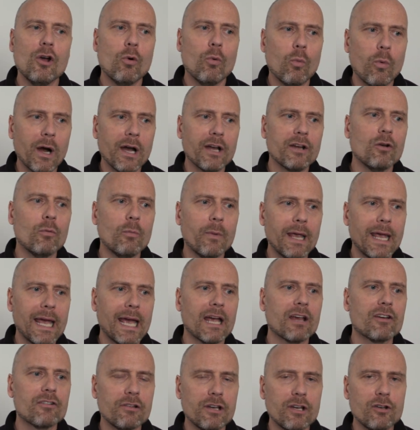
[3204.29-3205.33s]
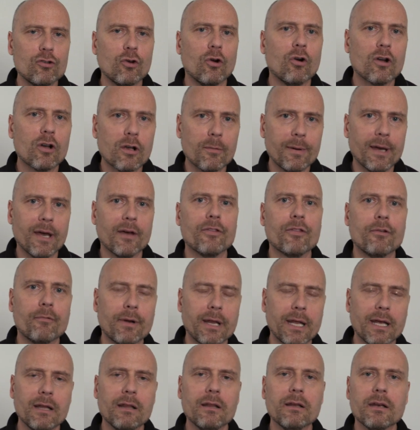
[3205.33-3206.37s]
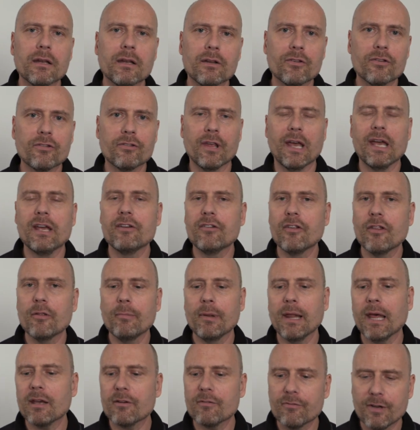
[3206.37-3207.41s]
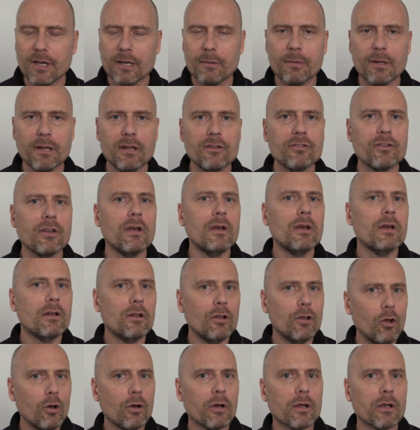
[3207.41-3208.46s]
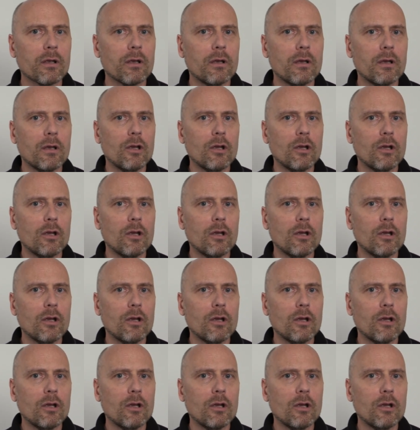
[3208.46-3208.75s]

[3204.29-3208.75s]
Why don't we actually talk about the reality and say to the black families, look,